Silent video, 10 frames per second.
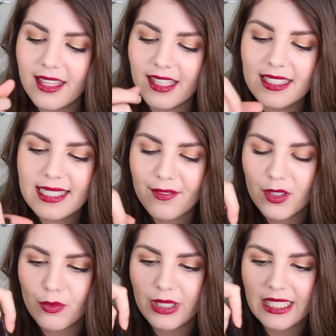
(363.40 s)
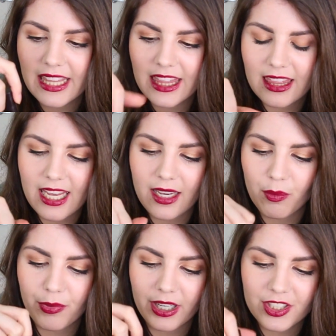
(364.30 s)
These have the really
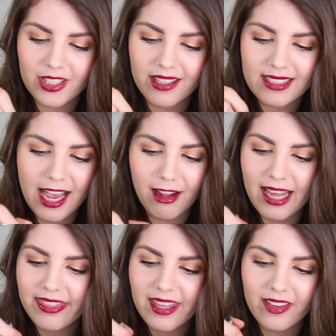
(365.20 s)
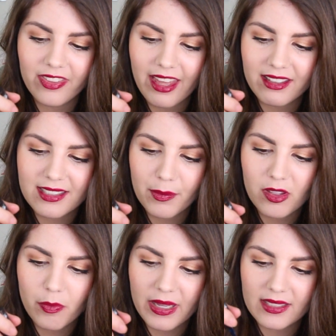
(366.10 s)
thick brushes and I think they are some of
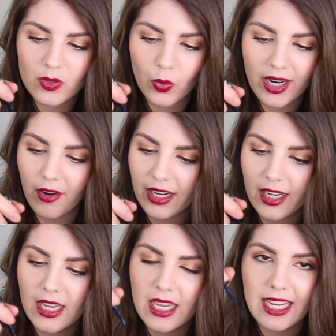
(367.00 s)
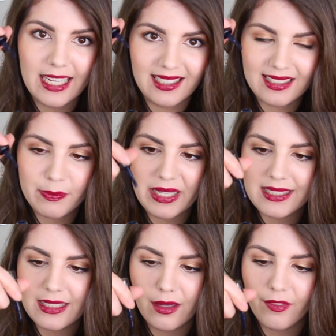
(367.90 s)
the best wearing
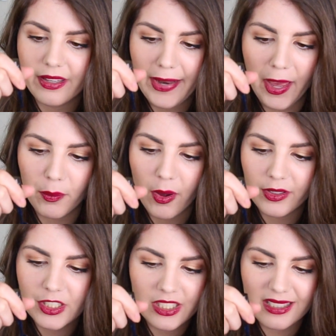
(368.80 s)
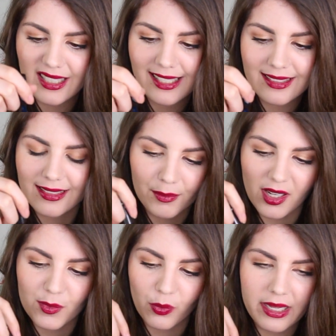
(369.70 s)
inexpensive nail polishes. These
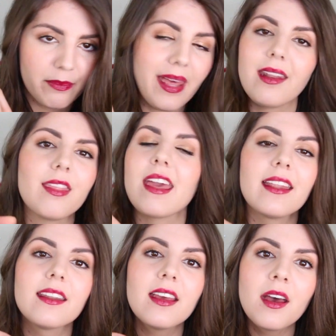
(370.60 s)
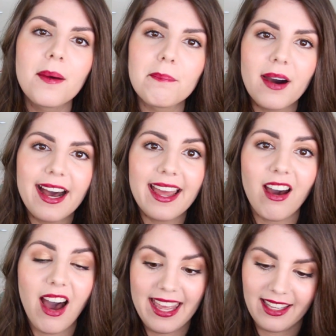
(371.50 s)
sometimes wear better than my
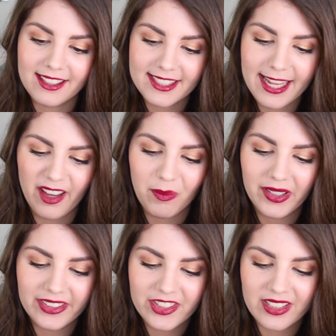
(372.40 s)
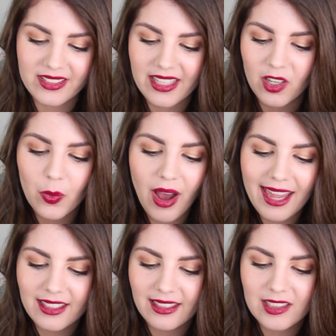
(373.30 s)
high-end nail polishes. They're
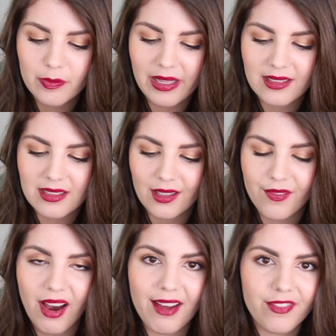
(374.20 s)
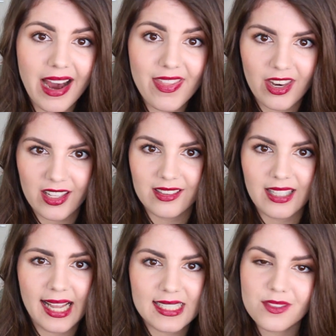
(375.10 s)
quite inexpensive. I find that it can
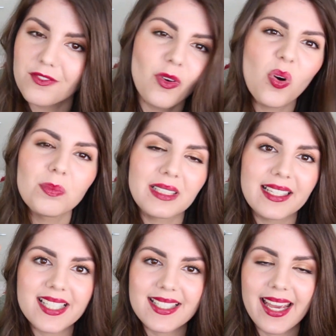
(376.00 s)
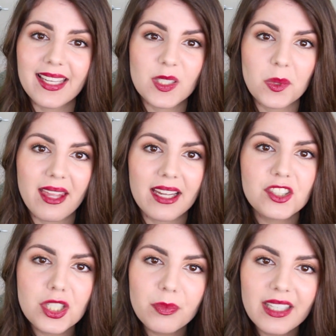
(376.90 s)
last 4+ days
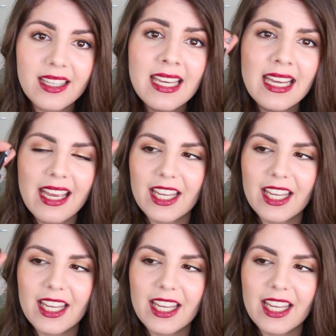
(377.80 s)
without chipping.